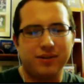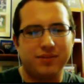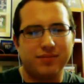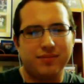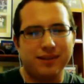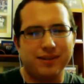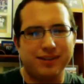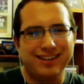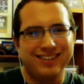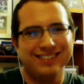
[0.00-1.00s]
know.
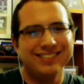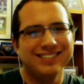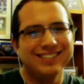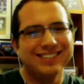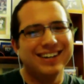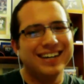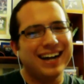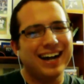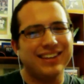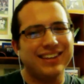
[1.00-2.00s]

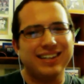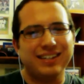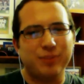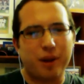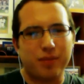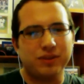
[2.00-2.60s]
I think he's probably